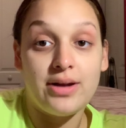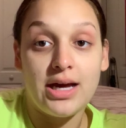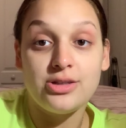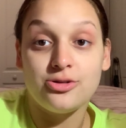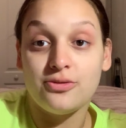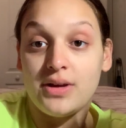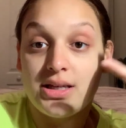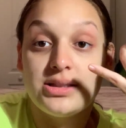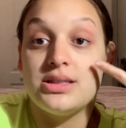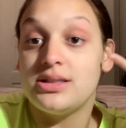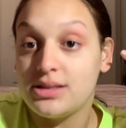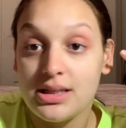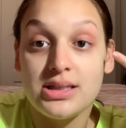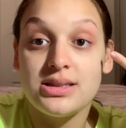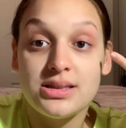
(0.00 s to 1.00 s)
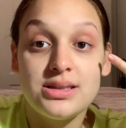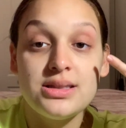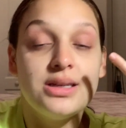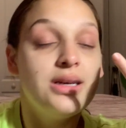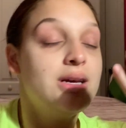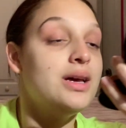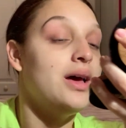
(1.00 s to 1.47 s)
natural face is this
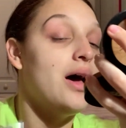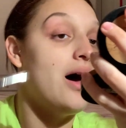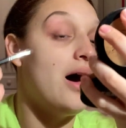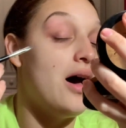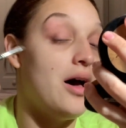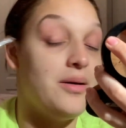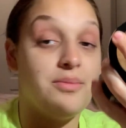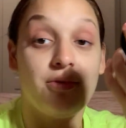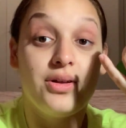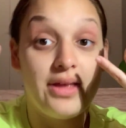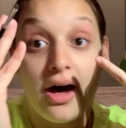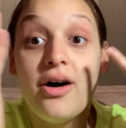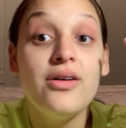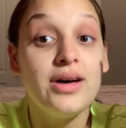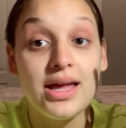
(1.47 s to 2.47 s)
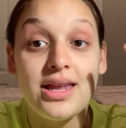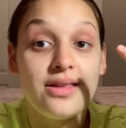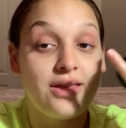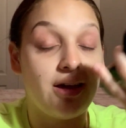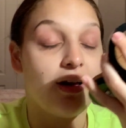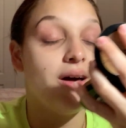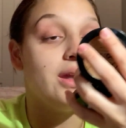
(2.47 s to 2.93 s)
without
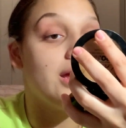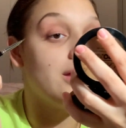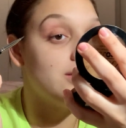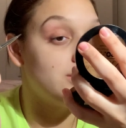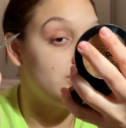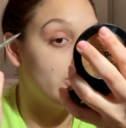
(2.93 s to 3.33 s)
anything on it.